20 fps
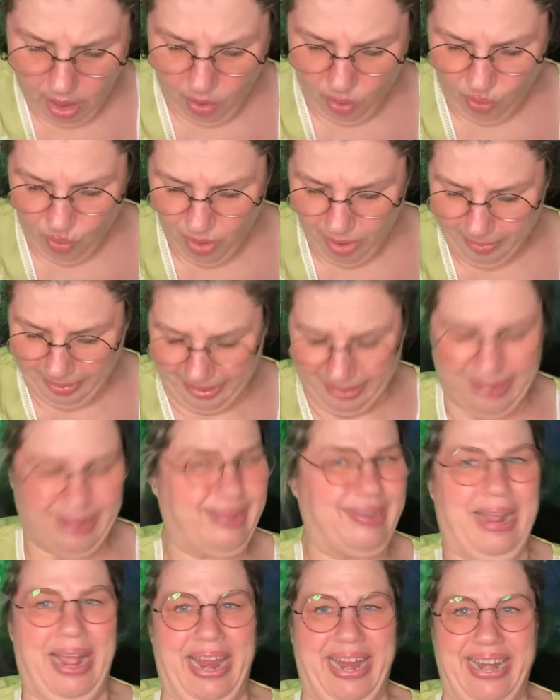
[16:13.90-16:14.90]
Oh, I'm
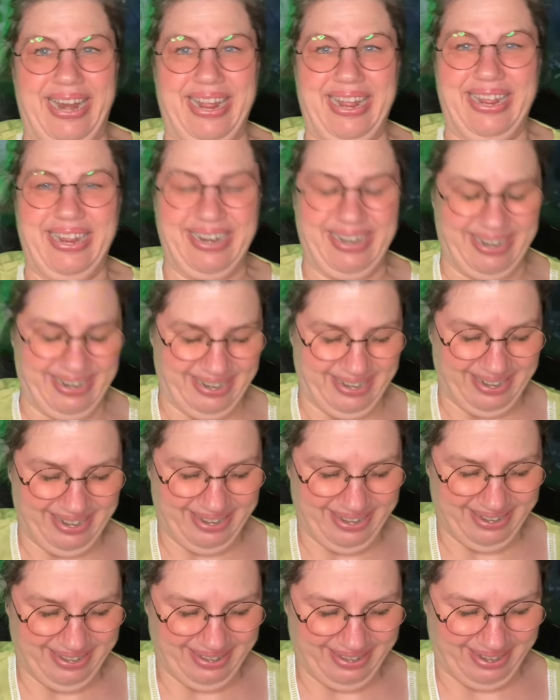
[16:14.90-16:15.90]
excited.
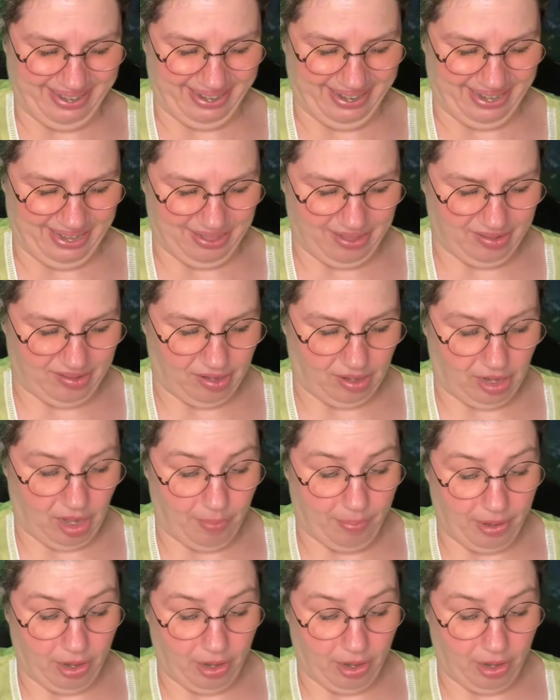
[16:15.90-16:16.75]
I can get these hung up.